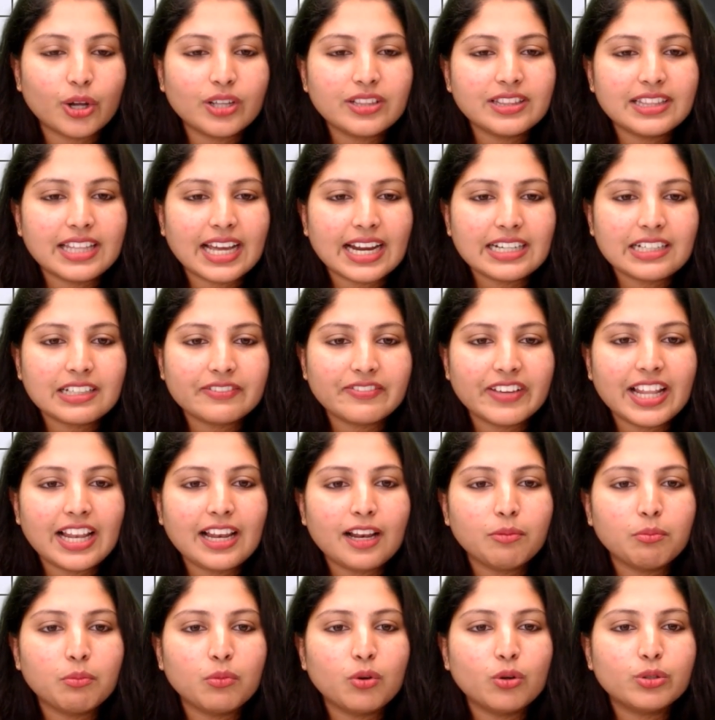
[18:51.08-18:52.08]
that
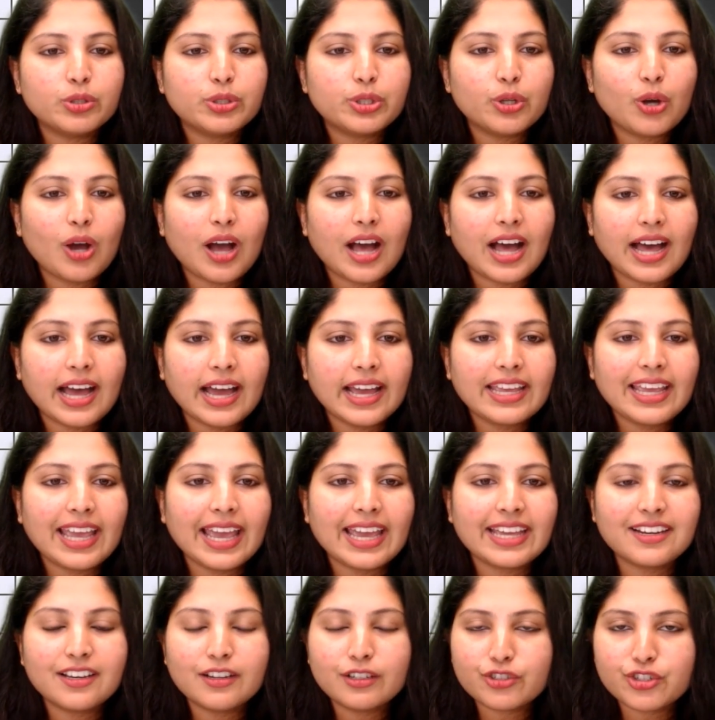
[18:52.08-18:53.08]
will move to high
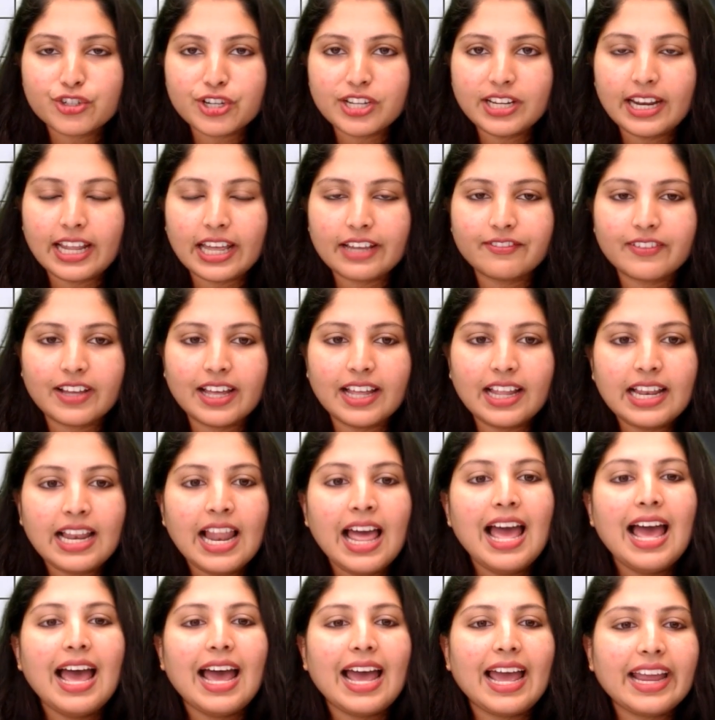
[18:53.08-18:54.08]
energy level,
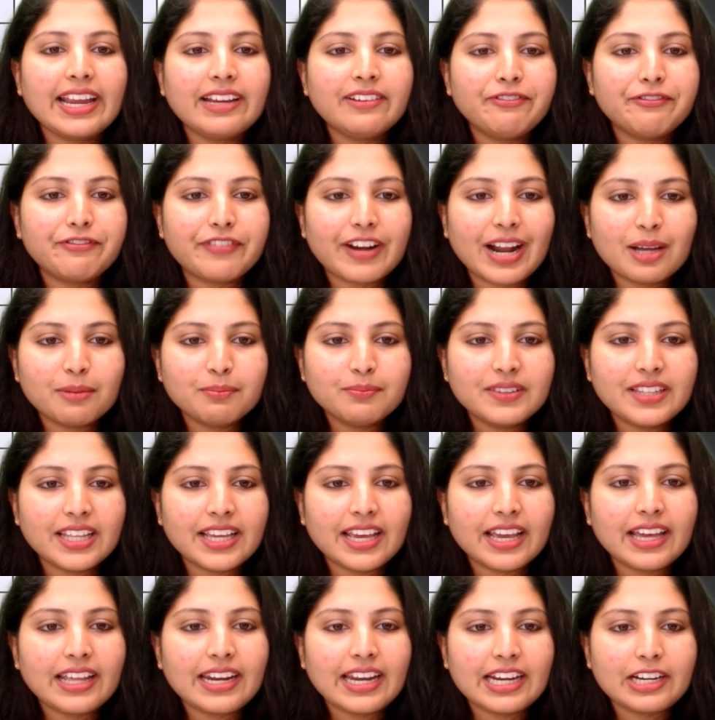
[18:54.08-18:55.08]
and from
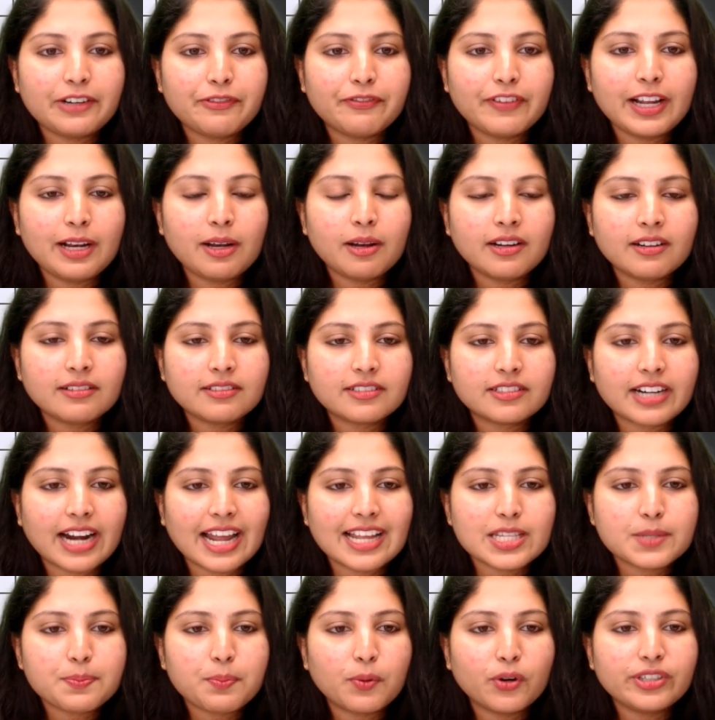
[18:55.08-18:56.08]
there it will
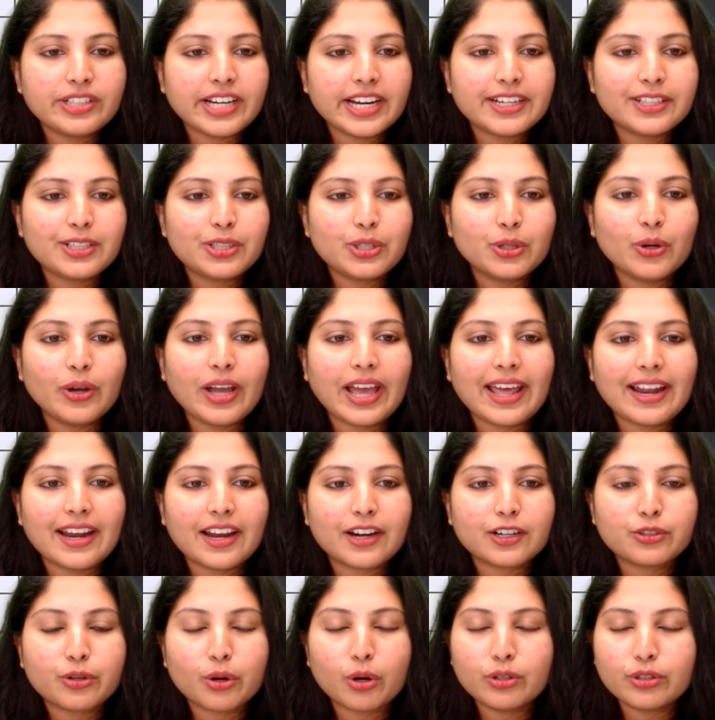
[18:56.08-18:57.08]
transport it to
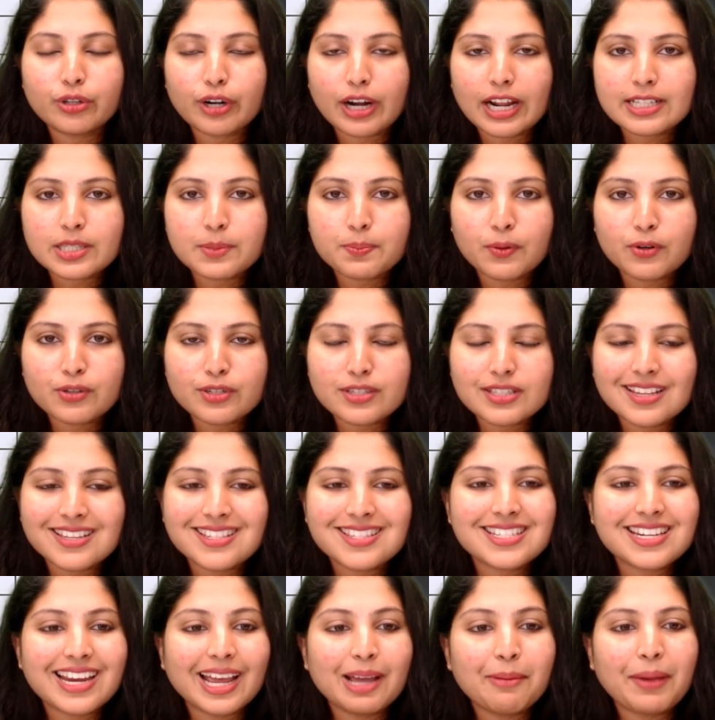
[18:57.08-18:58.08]
electron transport
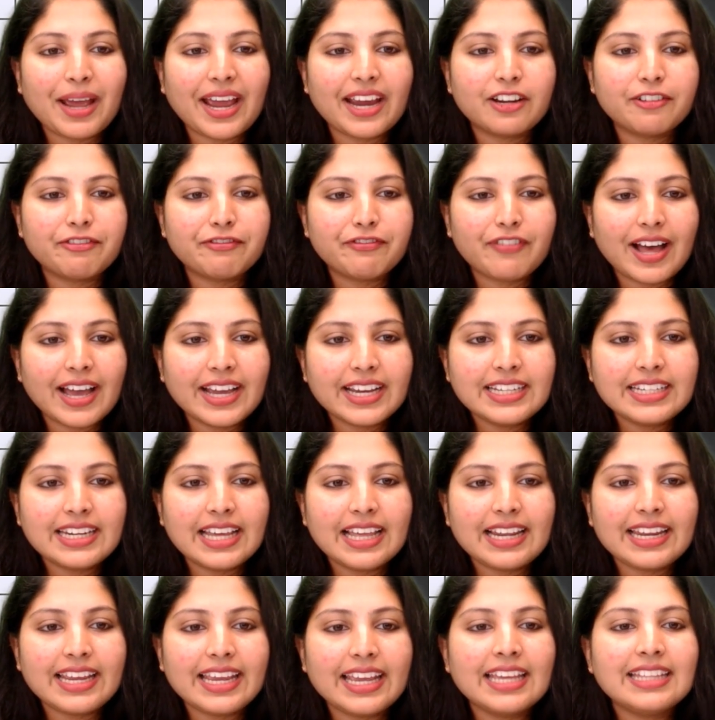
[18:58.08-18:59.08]
system, and
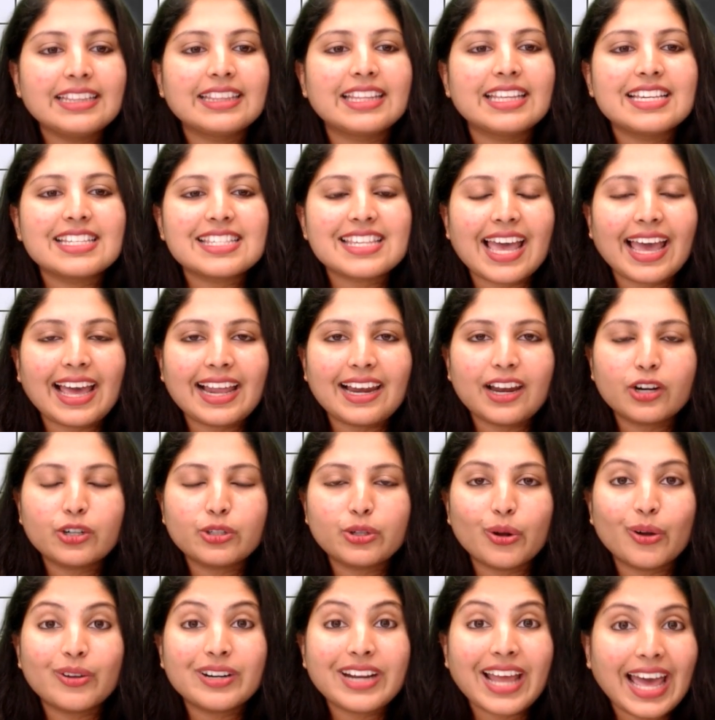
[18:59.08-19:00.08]
finally this
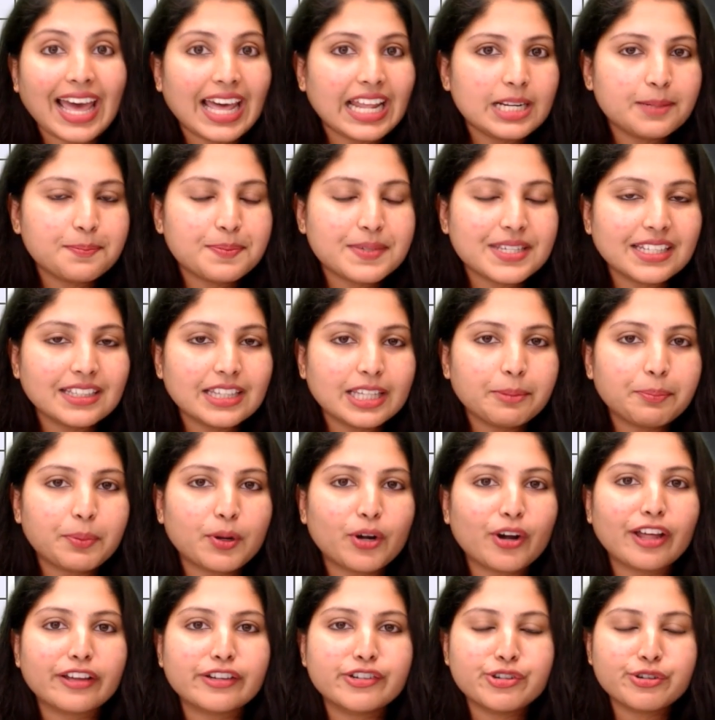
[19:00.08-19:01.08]
electron helps in the
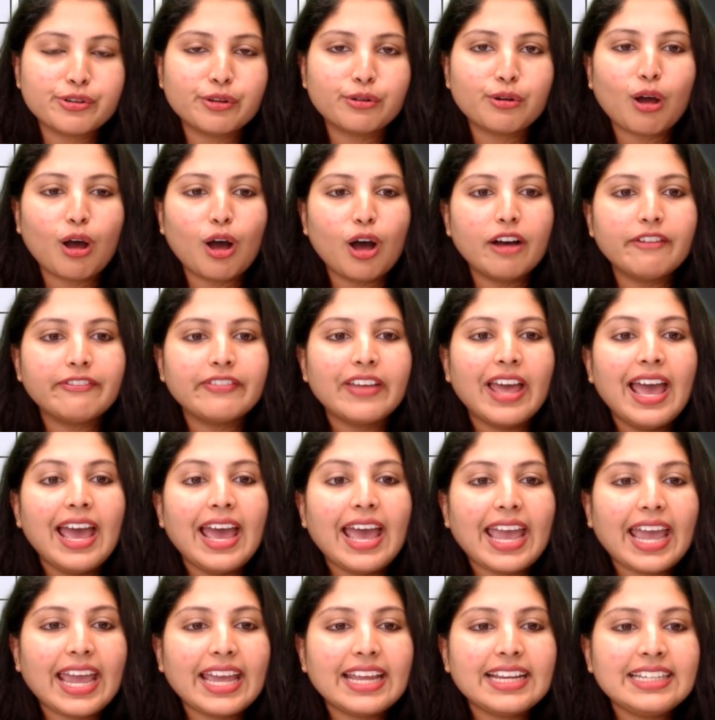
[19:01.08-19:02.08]
production of
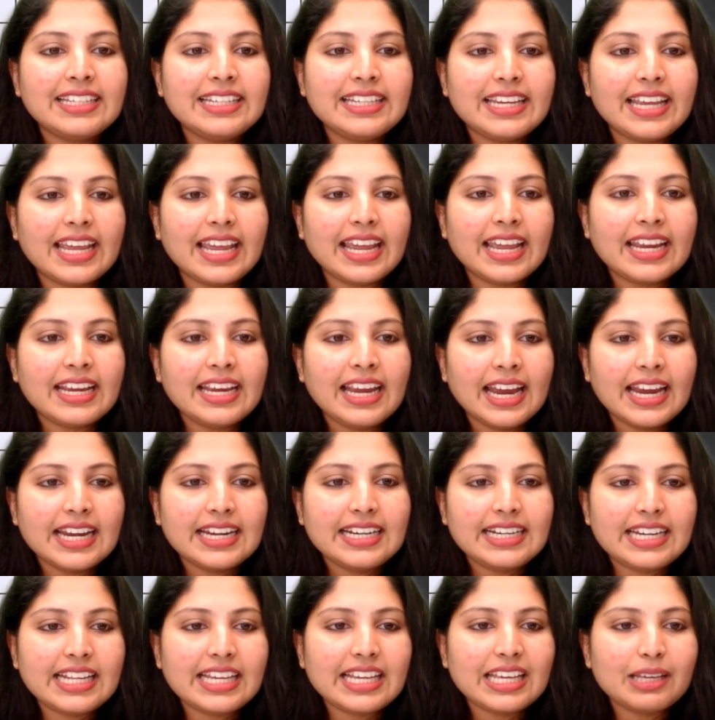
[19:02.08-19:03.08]

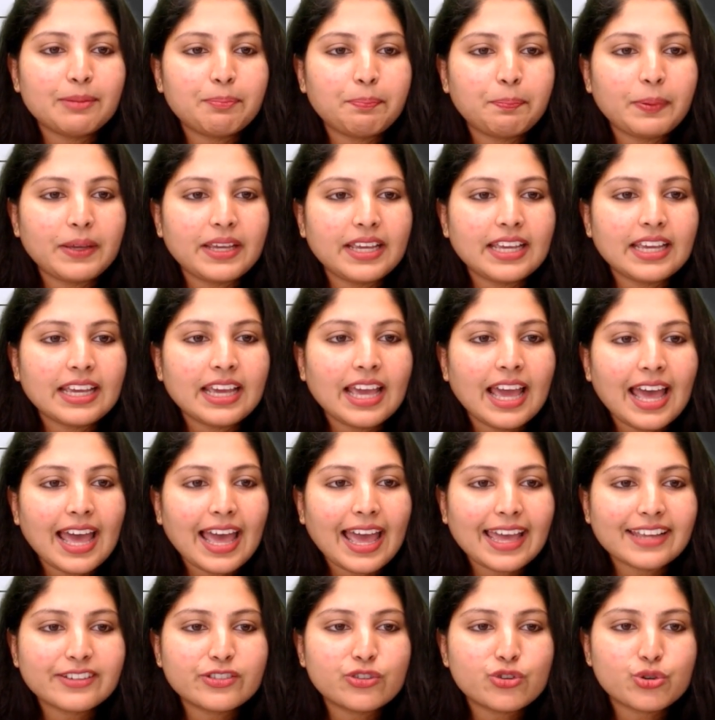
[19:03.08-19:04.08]

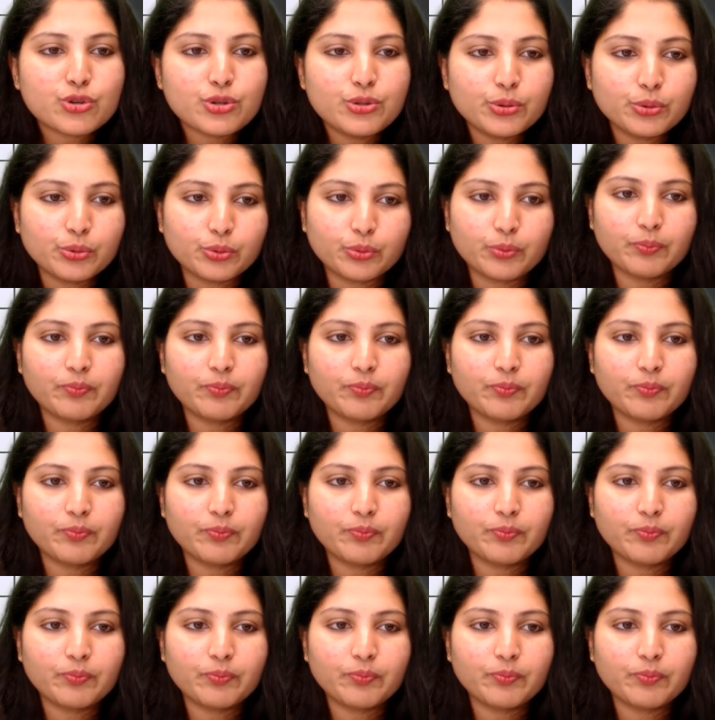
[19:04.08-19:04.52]
NADPH2.